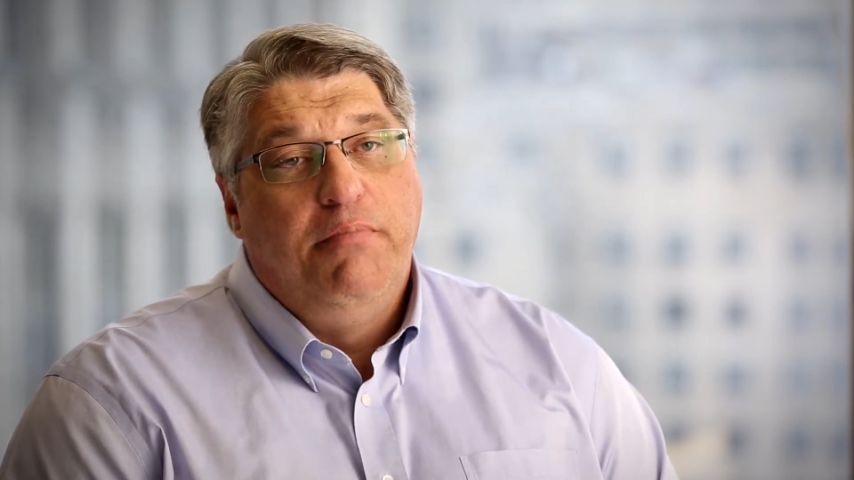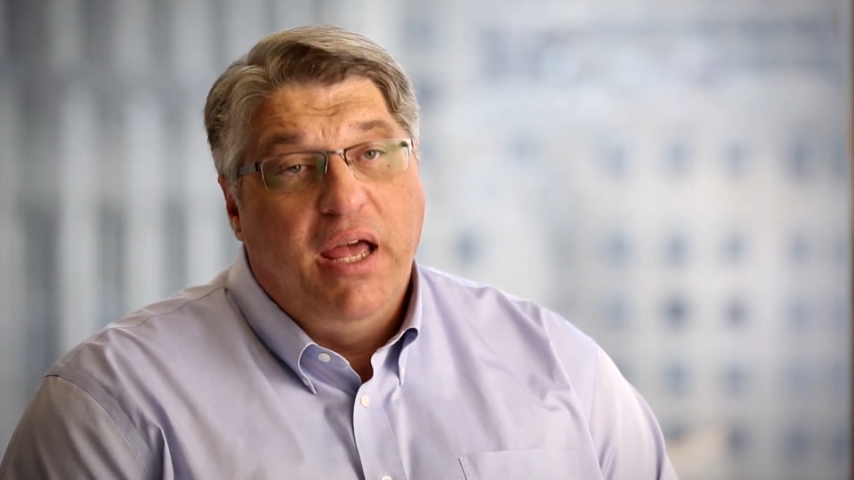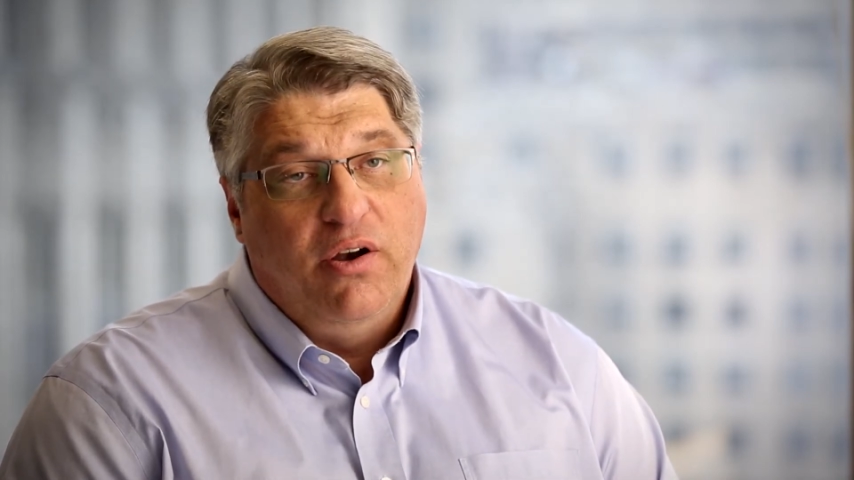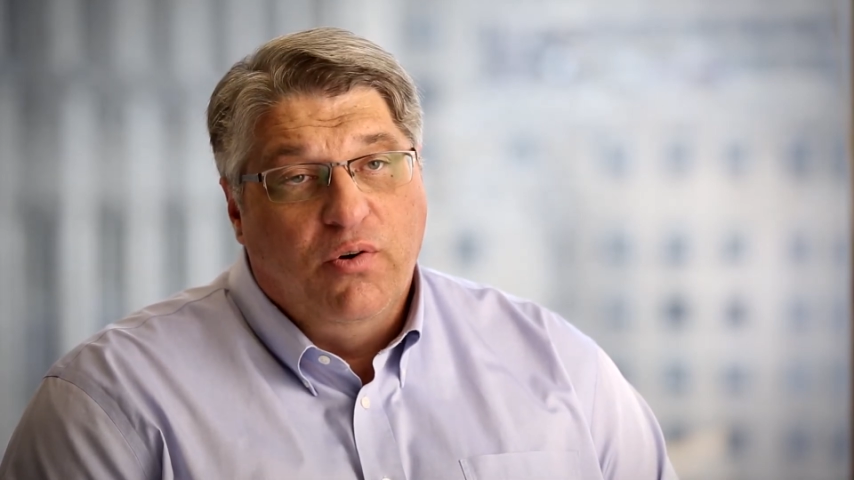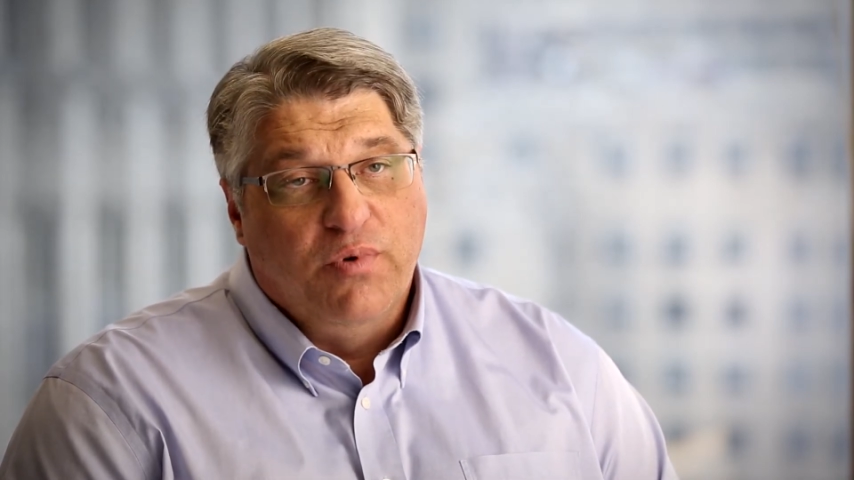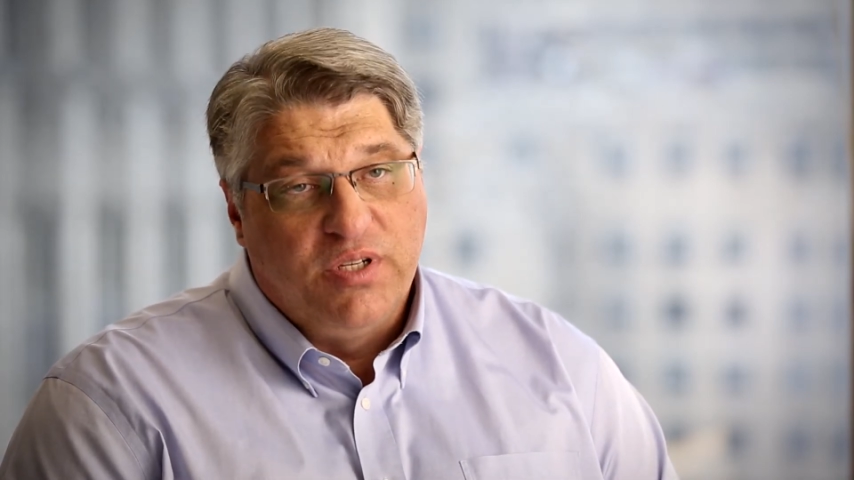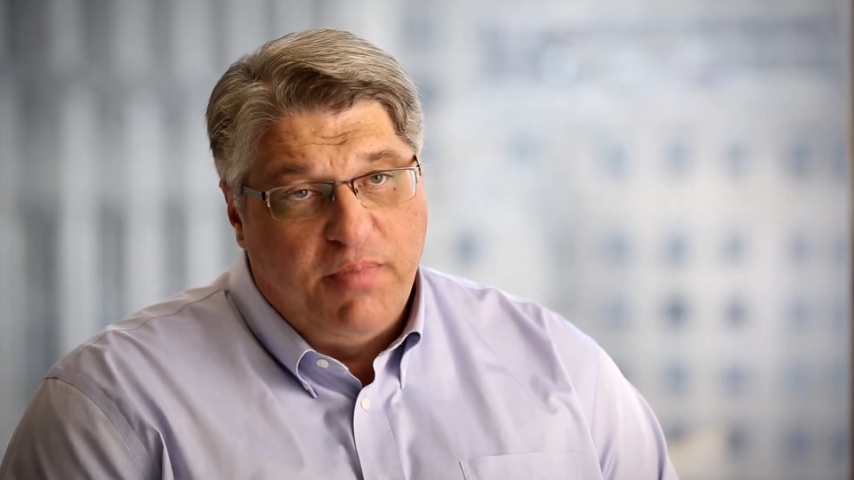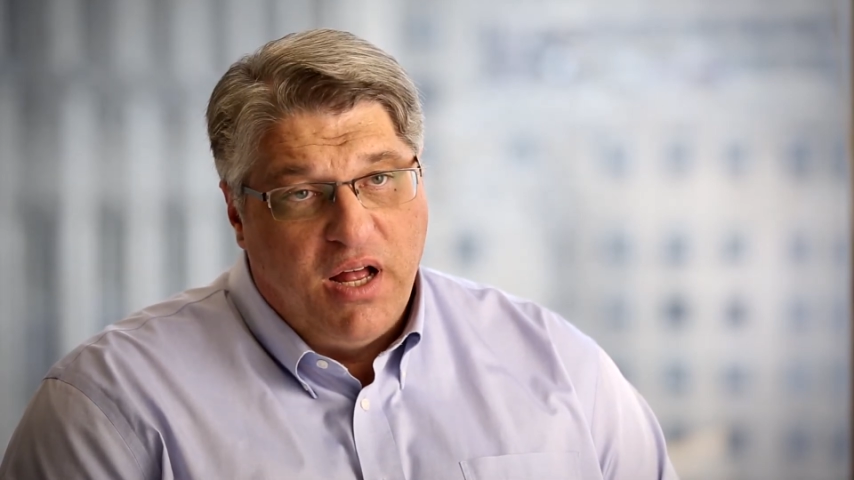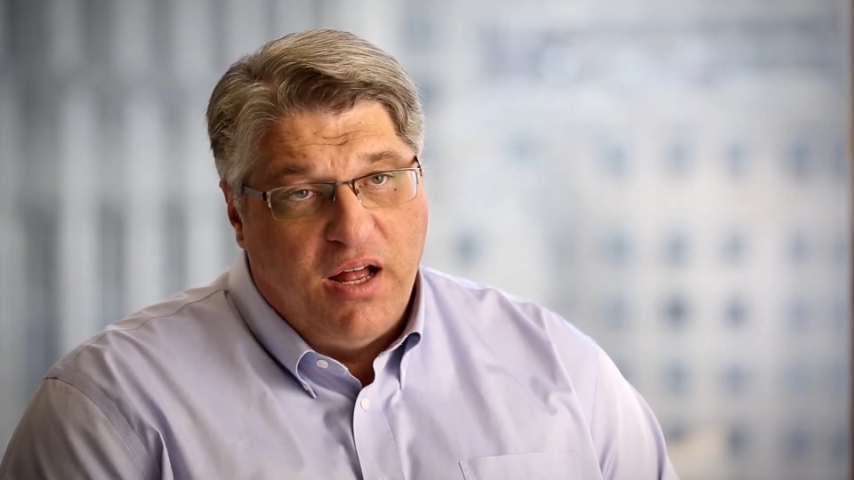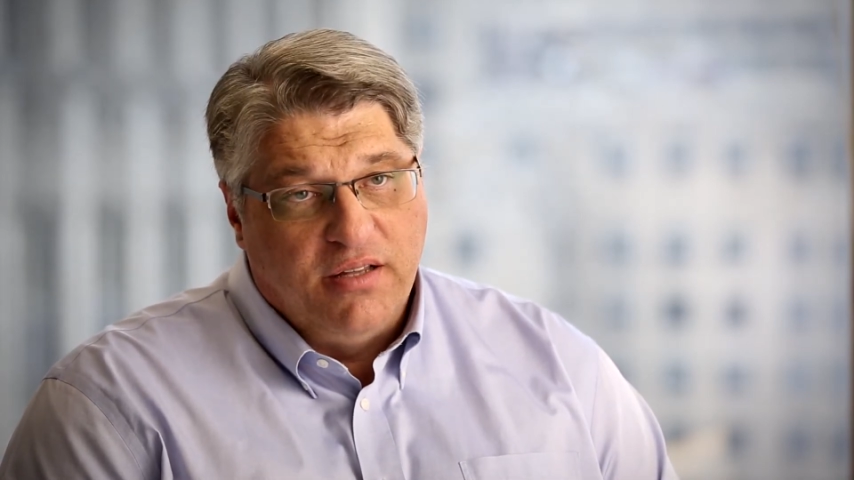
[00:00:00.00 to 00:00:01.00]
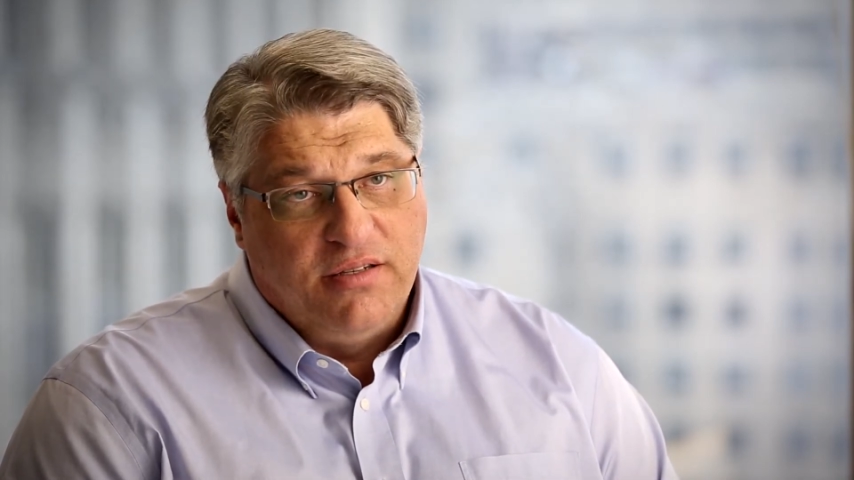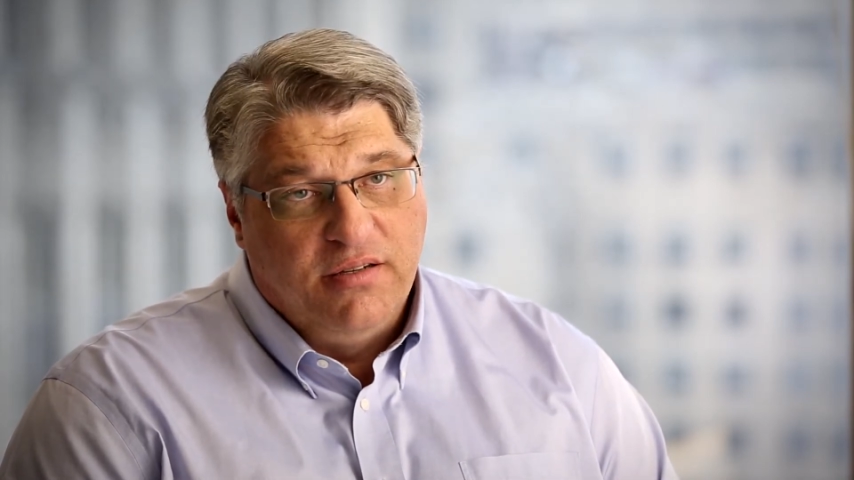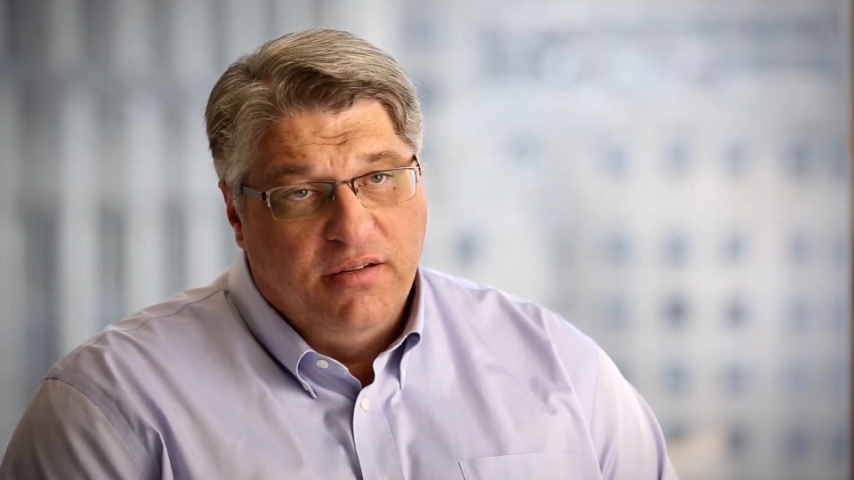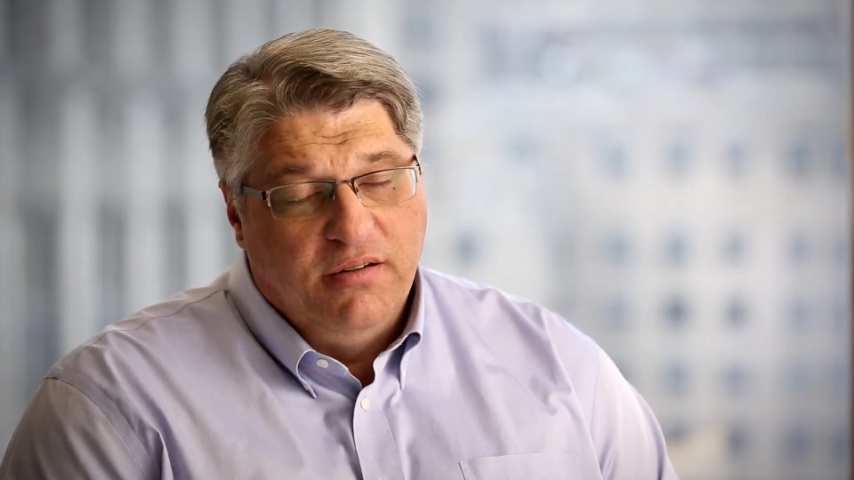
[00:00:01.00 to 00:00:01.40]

better response.